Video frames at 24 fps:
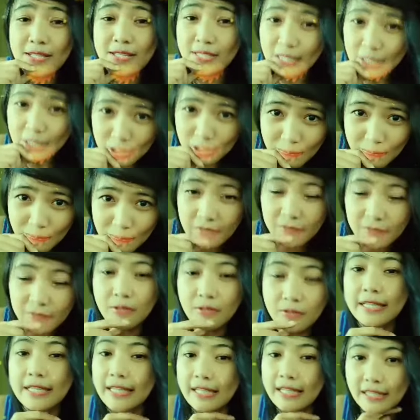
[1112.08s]
Yes. Message me
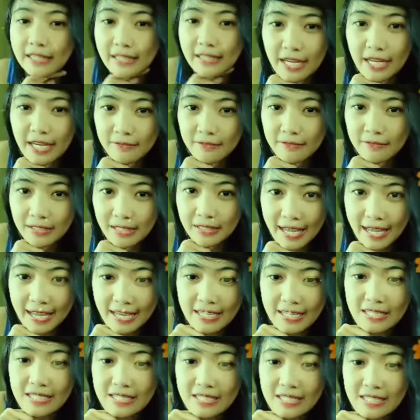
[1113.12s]
if you like a live
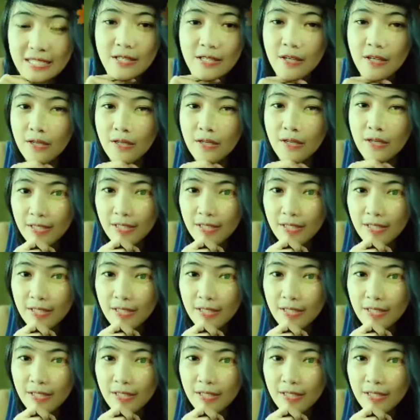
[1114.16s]
class.